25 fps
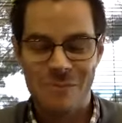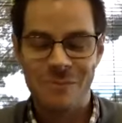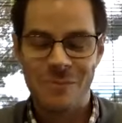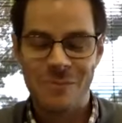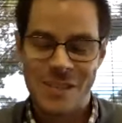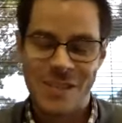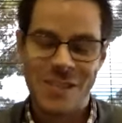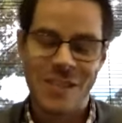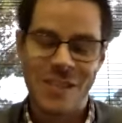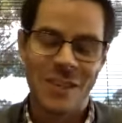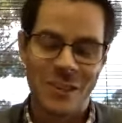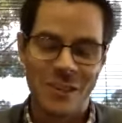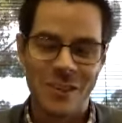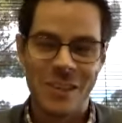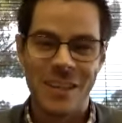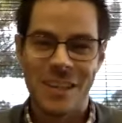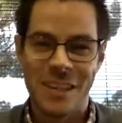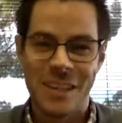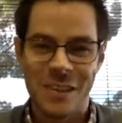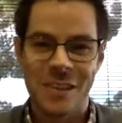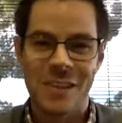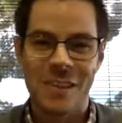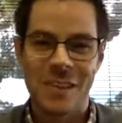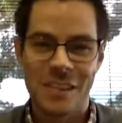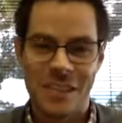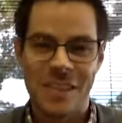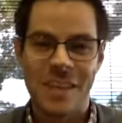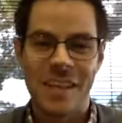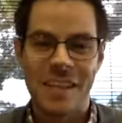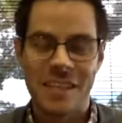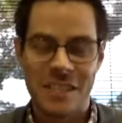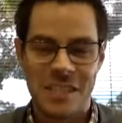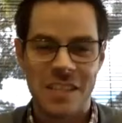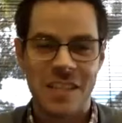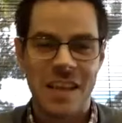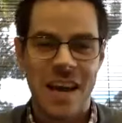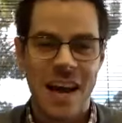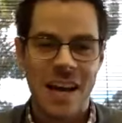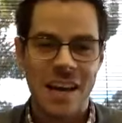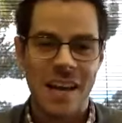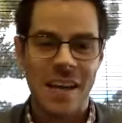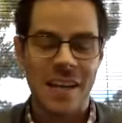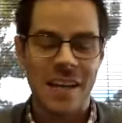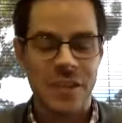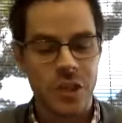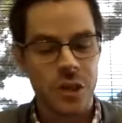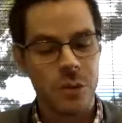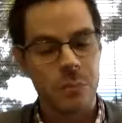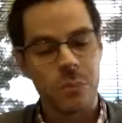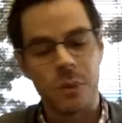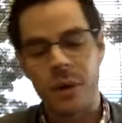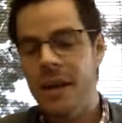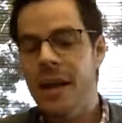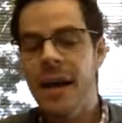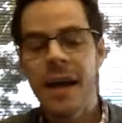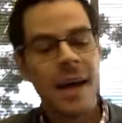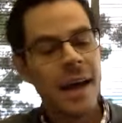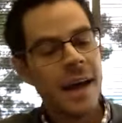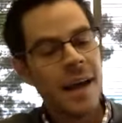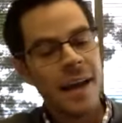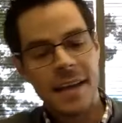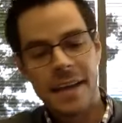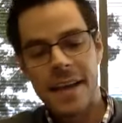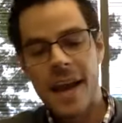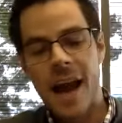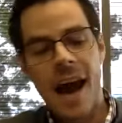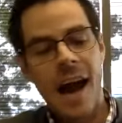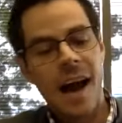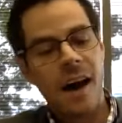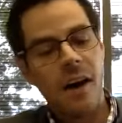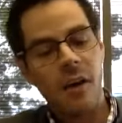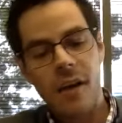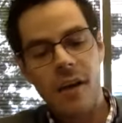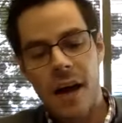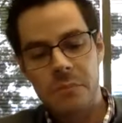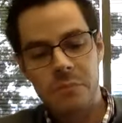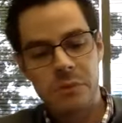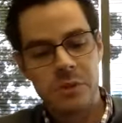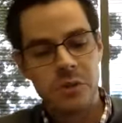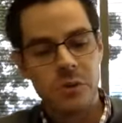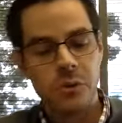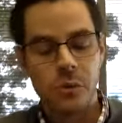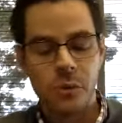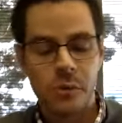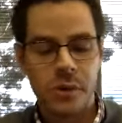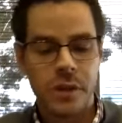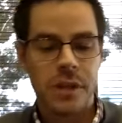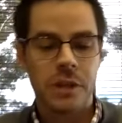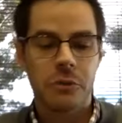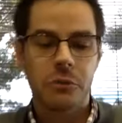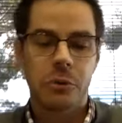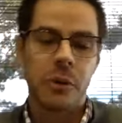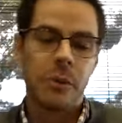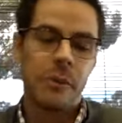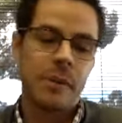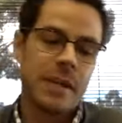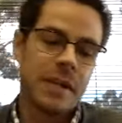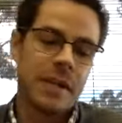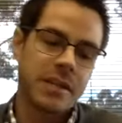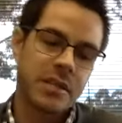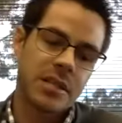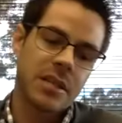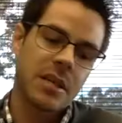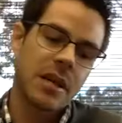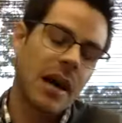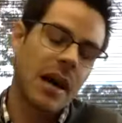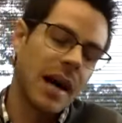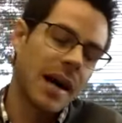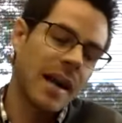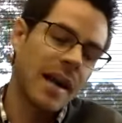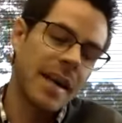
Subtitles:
So, things of that nature. But yeah, I'll absolutely agree with you, Scott.